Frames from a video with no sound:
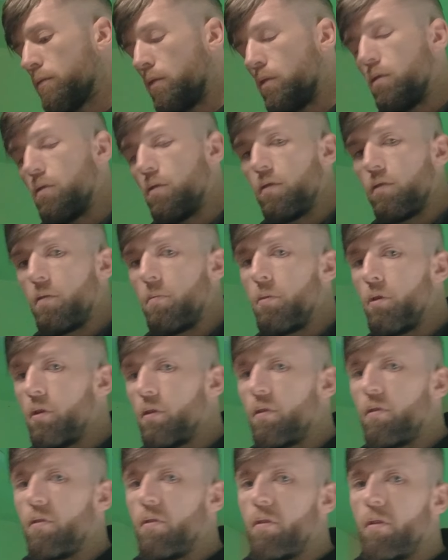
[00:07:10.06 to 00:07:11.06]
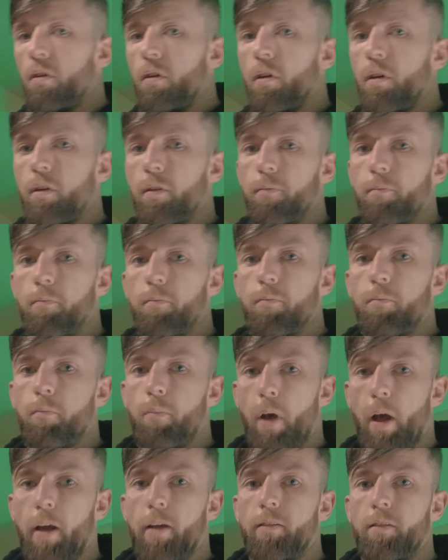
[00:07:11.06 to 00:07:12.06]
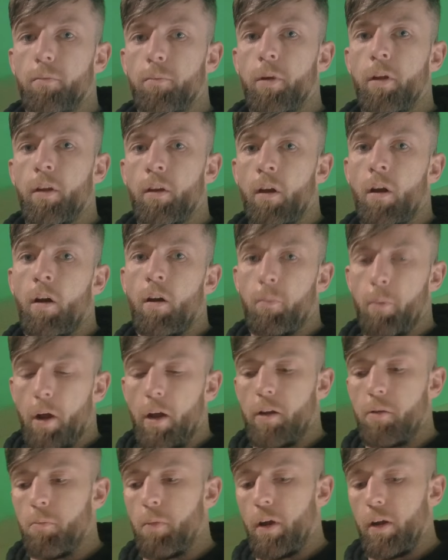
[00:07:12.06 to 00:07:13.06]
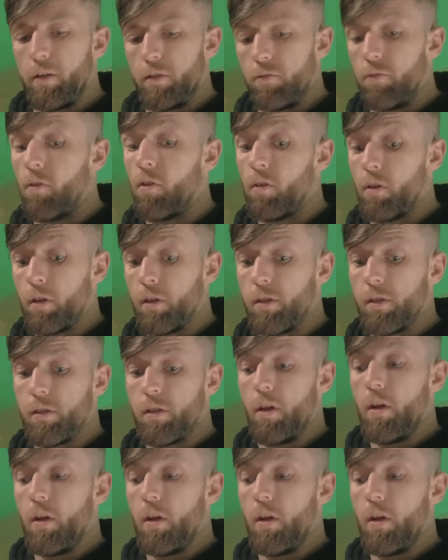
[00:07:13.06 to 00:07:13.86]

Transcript: order a bulk order, pack them in our packing bags for us.